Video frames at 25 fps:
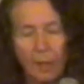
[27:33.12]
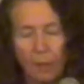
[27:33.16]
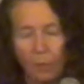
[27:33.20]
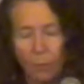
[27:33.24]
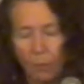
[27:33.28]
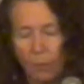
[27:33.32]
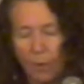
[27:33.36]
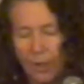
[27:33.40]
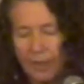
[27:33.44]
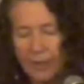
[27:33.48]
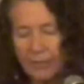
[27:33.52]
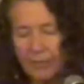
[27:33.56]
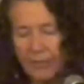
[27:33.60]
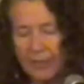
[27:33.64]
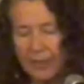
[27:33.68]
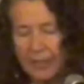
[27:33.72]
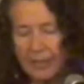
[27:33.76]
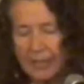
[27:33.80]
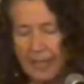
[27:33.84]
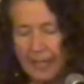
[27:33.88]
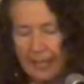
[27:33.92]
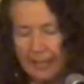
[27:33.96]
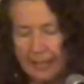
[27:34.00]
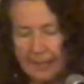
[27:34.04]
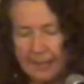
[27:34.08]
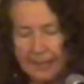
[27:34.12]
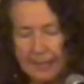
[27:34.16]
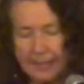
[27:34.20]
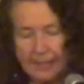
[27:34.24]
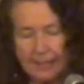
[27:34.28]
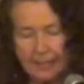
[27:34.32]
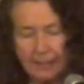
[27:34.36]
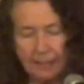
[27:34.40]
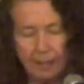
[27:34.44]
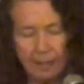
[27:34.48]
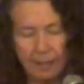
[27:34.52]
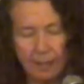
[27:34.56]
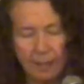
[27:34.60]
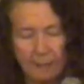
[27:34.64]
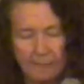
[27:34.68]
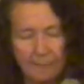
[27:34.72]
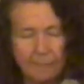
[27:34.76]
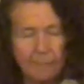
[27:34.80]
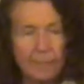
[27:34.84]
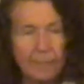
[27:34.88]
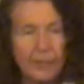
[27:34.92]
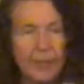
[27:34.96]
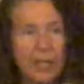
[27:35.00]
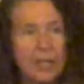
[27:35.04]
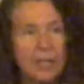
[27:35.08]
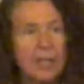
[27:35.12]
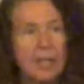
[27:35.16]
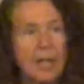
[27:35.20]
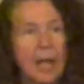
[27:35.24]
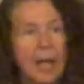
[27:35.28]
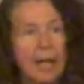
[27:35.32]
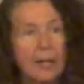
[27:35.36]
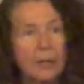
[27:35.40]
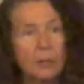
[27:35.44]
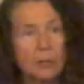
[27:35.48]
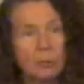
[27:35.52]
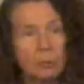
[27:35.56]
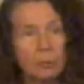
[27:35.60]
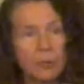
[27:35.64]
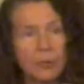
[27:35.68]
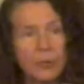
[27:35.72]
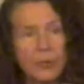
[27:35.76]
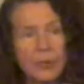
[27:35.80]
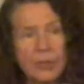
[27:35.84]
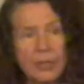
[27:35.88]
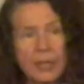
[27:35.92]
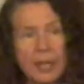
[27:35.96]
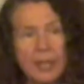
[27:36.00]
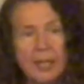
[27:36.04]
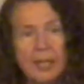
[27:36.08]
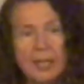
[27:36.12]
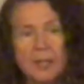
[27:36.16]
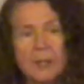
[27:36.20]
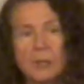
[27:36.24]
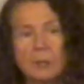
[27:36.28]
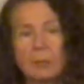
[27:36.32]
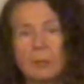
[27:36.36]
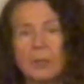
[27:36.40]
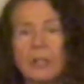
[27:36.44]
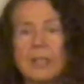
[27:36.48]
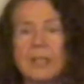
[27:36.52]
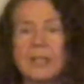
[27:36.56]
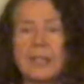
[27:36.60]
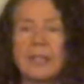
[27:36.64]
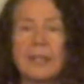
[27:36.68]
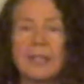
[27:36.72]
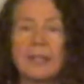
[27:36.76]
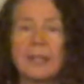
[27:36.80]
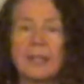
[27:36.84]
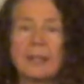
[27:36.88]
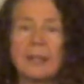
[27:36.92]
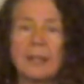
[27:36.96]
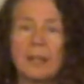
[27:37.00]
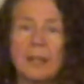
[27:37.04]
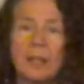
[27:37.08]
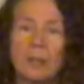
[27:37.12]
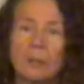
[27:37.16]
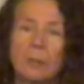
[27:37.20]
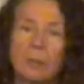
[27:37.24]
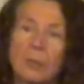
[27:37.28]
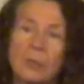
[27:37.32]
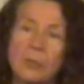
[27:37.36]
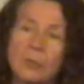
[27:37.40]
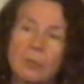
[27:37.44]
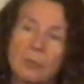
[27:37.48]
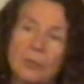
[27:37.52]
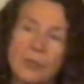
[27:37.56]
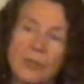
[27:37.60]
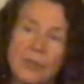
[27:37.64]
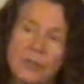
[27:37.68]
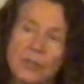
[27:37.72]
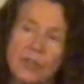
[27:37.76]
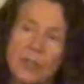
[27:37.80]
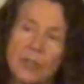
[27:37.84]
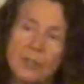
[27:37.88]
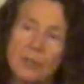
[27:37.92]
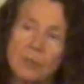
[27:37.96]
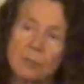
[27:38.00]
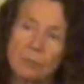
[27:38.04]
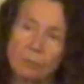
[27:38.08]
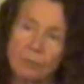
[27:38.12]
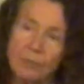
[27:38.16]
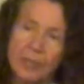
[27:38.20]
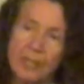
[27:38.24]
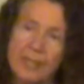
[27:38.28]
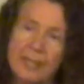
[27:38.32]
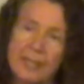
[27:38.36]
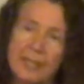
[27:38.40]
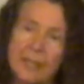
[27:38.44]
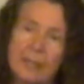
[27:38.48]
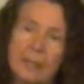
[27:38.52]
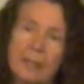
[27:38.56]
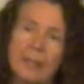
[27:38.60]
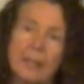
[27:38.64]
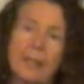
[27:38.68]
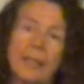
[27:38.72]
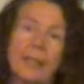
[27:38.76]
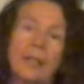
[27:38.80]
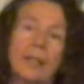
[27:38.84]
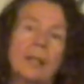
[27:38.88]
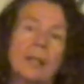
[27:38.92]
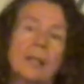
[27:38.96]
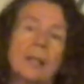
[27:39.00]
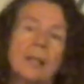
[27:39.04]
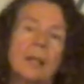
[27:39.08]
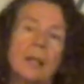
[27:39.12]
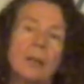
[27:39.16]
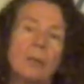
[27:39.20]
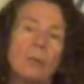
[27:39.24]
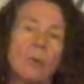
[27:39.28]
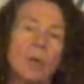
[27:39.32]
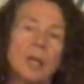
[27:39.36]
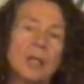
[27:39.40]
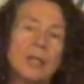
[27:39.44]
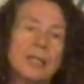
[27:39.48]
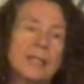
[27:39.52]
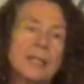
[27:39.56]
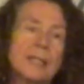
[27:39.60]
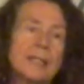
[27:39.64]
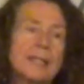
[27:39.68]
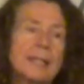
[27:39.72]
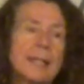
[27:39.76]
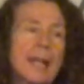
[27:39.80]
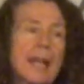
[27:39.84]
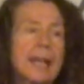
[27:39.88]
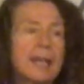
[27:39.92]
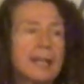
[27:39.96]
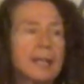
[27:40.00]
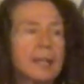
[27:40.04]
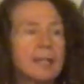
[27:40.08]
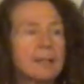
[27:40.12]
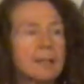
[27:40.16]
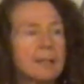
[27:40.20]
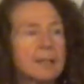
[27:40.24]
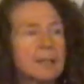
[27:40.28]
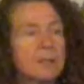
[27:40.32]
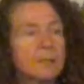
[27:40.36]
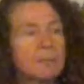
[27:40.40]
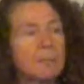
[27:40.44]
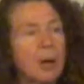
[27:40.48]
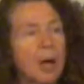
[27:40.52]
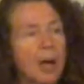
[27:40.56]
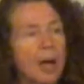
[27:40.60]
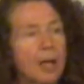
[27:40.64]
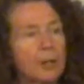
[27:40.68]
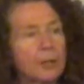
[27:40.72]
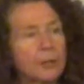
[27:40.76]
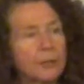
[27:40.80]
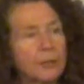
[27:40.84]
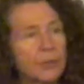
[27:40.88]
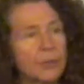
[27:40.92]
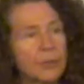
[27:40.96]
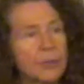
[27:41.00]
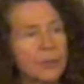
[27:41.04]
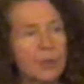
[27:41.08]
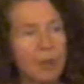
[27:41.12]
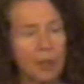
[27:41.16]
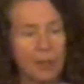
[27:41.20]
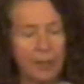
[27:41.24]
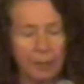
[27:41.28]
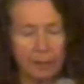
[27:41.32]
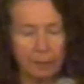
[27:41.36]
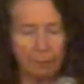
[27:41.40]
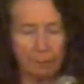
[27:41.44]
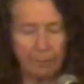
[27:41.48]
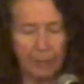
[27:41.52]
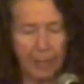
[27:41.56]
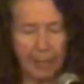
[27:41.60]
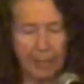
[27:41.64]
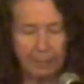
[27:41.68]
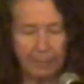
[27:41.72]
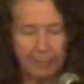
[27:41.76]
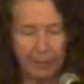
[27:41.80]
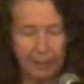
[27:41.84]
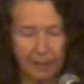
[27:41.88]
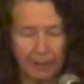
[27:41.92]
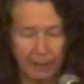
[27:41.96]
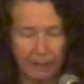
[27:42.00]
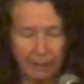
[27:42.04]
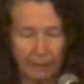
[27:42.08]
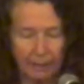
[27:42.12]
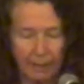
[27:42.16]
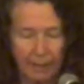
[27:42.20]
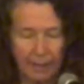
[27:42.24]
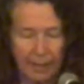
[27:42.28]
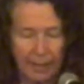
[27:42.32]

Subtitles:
One of the next actual studies we did, which was just recently, was taking this model to Saudi Arabia.